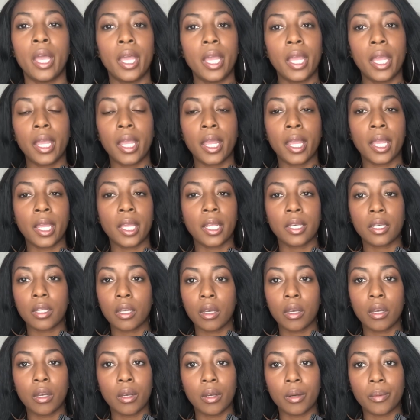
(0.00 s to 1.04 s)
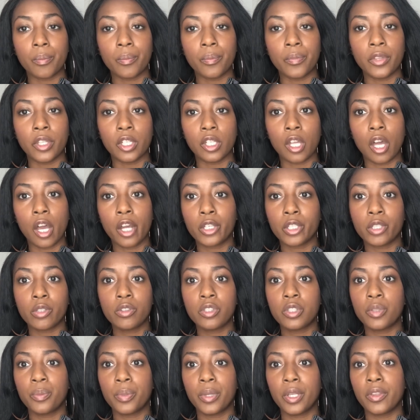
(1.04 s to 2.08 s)
and the law
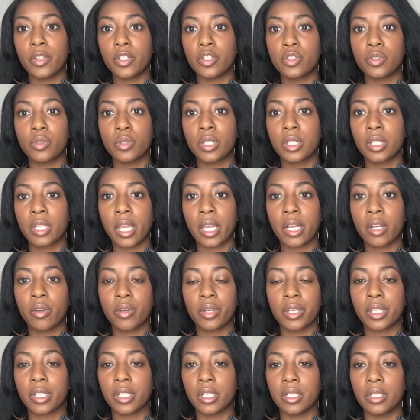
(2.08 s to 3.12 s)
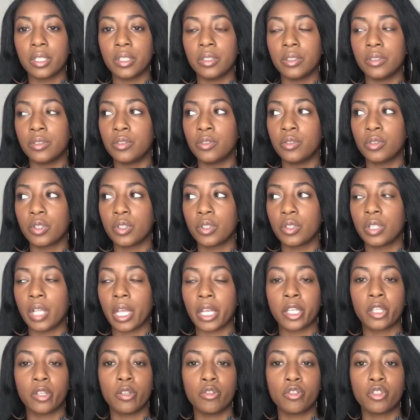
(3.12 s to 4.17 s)
used to be that you can like you could
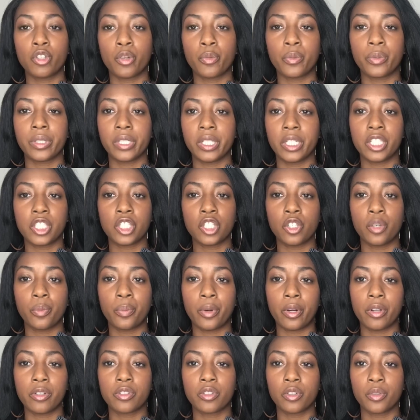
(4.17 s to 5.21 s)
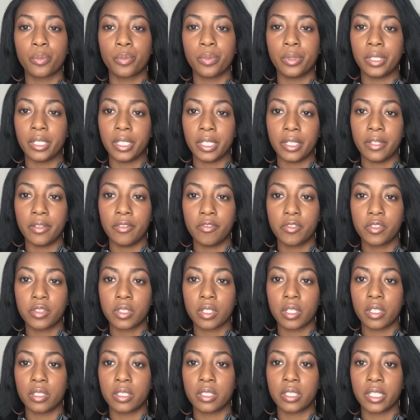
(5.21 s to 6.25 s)
like use your religion or personal
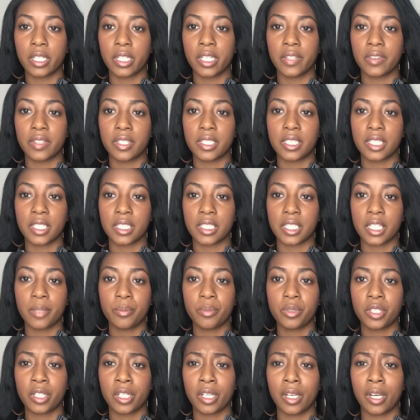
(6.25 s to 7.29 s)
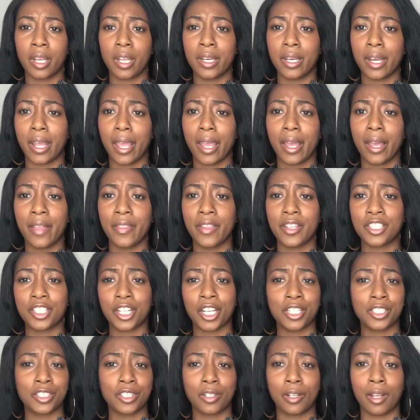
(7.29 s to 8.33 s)
beliefs to get this exemption, and now they
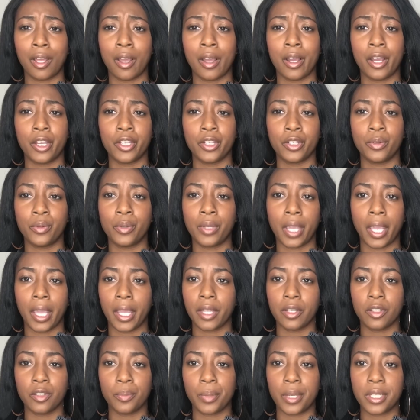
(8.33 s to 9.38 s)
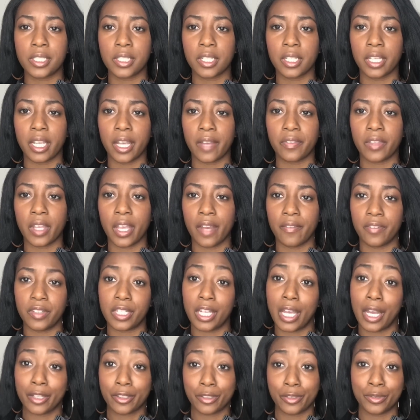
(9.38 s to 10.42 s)
changed the law and you can't. You basically have to have a
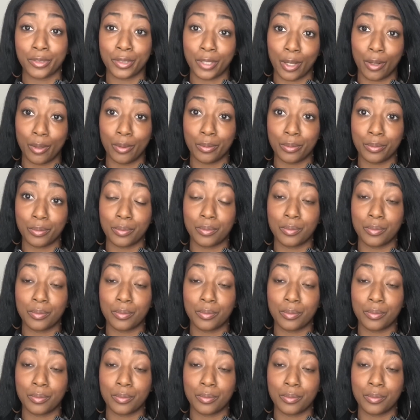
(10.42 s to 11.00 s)
doctor's note